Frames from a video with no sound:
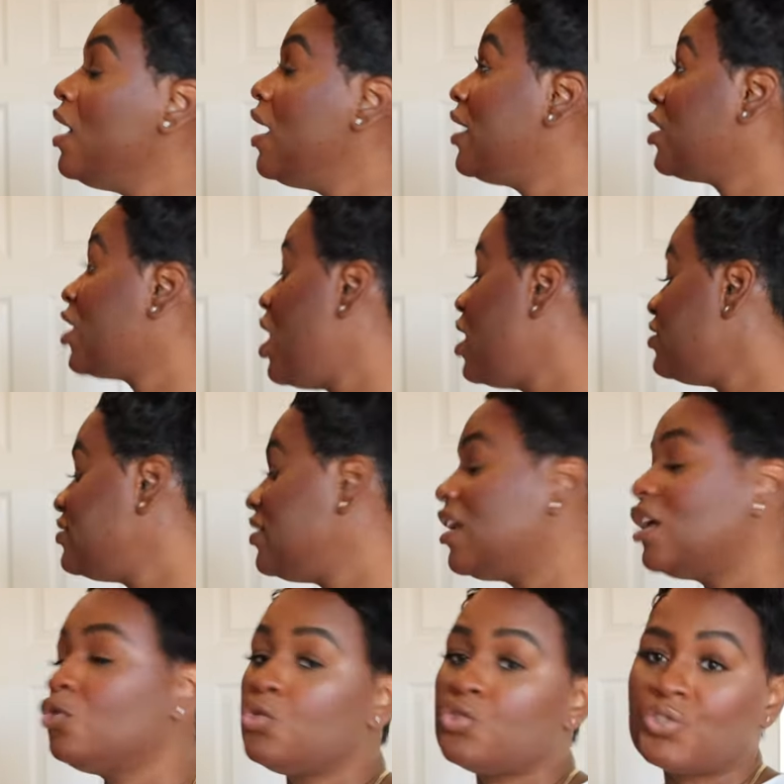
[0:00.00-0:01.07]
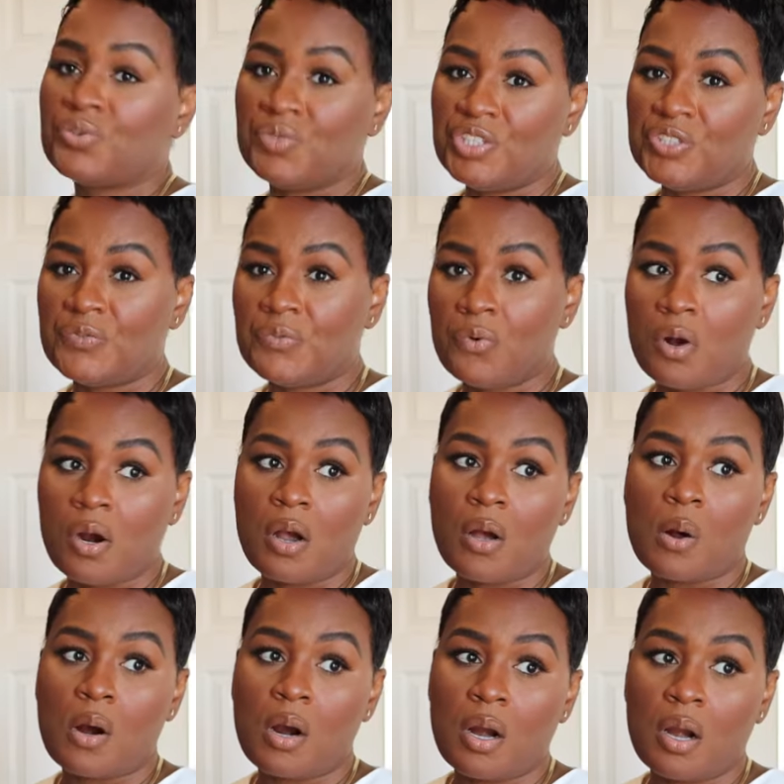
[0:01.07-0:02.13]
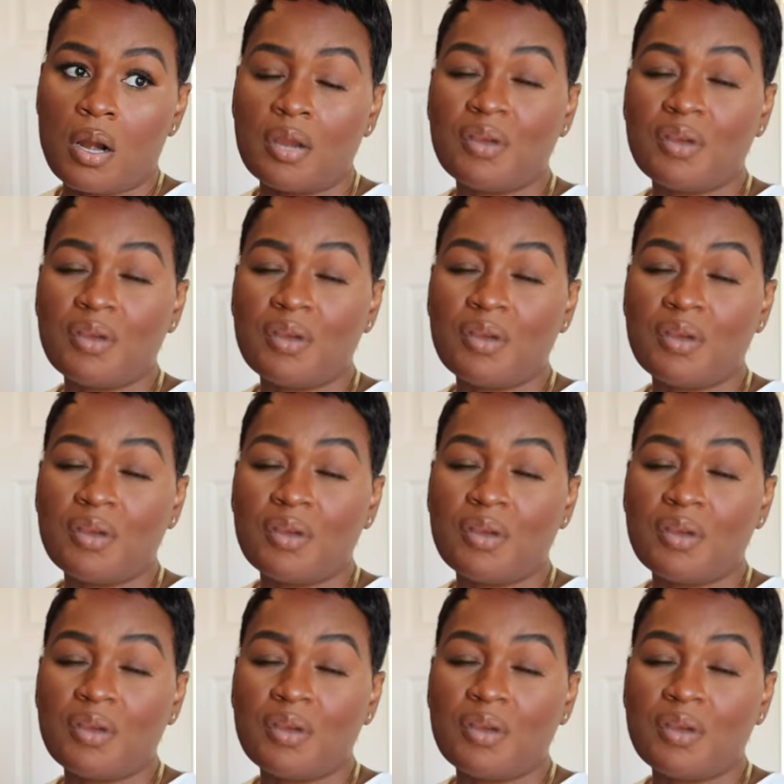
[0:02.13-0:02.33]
And the colors that I usually reach for are